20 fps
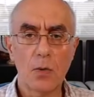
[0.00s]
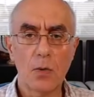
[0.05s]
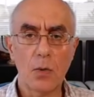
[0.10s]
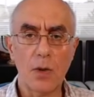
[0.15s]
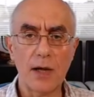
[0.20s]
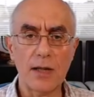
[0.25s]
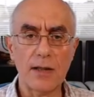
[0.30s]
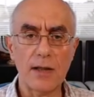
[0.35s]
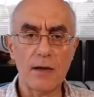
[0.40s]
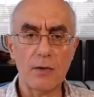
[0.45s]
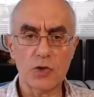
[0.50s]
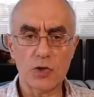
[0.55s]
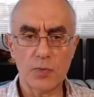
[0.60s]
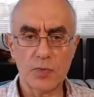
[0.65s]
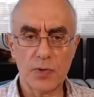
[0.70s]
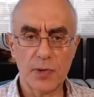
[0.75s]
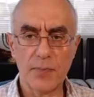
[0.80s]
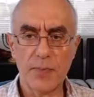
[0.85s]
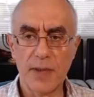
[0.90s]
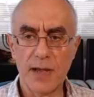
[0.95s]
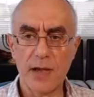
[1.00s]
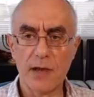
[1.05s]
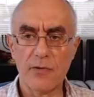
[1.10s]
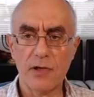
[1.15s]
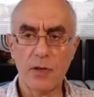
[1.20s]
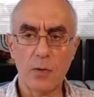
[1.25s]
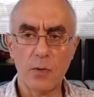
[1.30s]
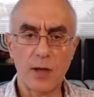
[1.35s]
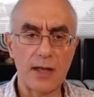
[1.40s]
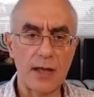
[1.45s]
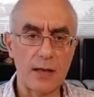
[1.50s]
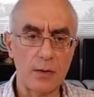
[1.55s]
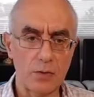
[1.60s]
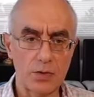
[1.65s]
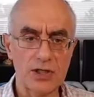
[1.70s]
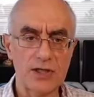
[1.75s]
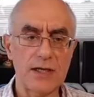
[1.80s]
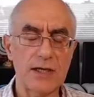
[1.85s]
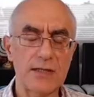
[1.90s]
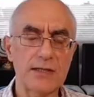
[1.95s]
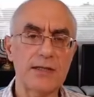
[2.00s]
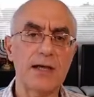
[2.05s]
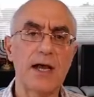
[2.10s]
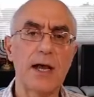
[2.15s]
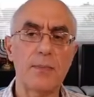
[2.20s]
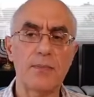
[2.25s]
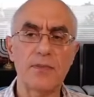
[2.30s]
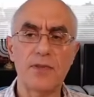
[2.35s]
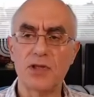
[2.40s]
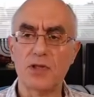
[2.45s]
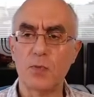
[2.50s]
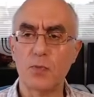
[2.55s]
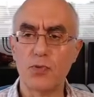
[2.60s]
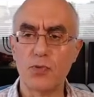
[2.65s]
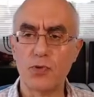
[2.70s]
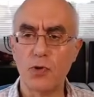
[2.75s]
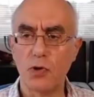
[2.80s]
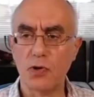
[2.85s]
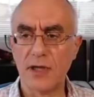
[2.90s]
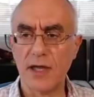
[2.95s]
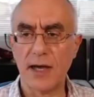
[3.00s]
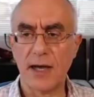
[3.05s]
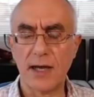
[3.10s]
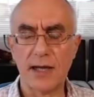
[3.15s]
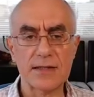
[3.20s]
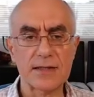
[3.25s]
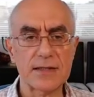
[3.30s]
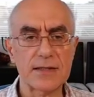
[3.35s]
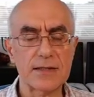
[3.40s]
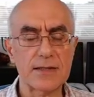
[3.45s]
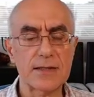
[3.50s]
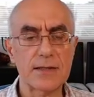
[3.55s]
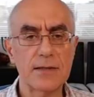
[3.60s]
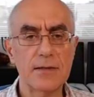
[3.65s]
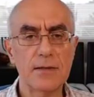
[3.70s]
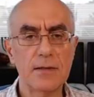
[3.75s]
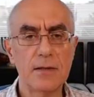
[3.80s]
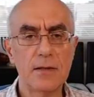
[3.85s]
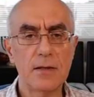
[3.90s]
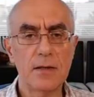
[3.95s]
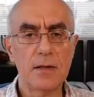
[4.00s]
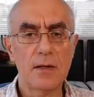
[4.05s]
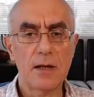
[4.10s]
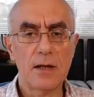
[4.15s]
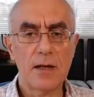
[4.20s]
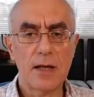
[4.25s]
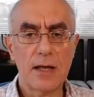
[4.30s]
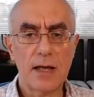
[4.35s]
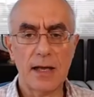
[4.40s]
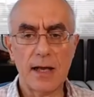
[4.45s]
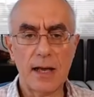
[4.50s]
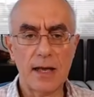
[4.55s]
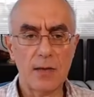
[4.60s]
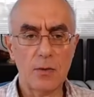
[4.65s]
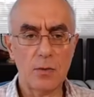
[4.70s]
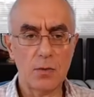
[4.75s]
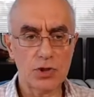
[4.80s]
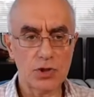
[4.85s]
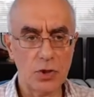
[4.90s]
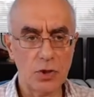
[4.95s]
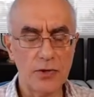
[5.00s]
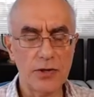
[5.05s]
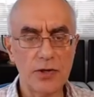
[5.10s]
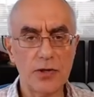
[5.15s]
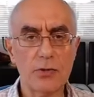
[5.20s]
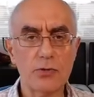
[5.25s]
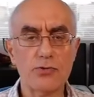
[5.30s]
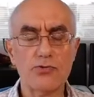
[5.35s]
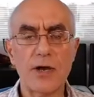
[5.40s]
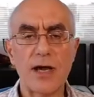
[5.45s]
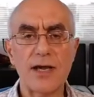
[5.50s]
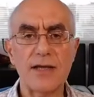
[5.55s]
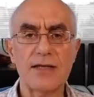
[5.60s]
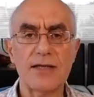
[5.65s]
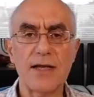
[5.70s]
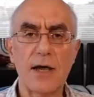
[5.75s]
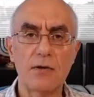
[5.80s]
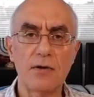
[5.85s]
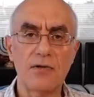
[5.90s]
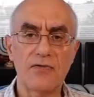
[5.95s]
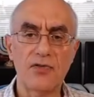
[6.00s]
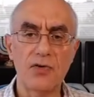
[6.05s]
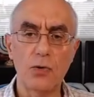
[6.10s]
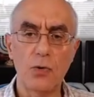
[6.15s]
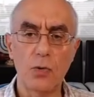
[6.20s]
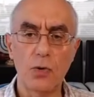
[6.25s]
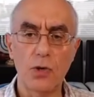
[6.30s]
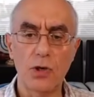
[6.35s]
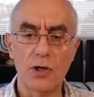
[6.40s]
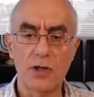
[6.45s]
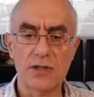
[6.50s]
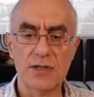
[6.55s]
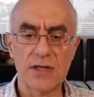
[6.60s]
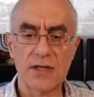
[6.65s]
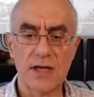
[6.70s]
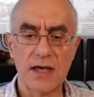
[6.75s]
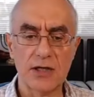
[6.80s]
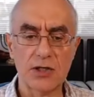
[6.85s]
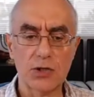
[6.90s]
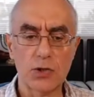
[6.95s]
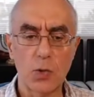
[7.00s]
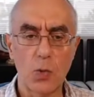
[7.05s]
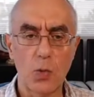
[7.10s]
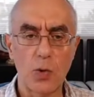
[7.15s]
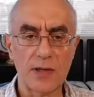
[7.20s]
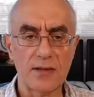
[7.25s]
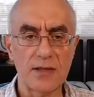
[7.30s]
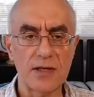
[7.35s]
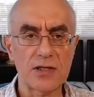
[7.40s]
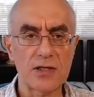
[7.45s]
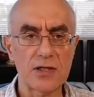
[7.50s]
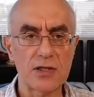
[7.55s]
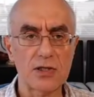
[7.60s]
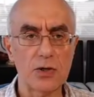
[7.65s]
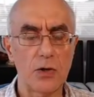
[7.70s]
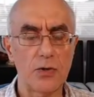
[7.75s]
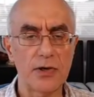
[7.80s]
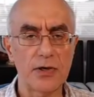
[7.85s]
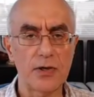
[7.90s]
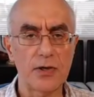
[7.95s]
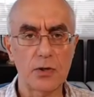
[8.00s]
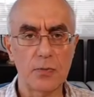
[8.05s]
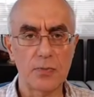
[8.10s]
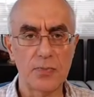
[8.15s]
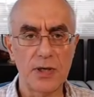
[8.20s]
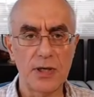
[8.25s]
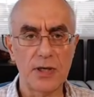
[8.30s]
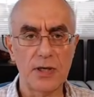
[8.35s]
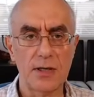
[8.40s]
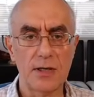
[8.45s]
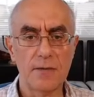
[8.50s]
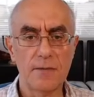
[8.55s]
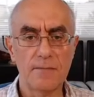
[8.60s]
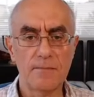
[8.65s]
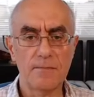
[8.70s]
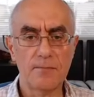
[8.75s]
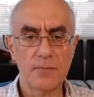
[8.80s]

while I was preparing, while I was setting up this broadcast, and I was going to write down a few words as to what this is going to be,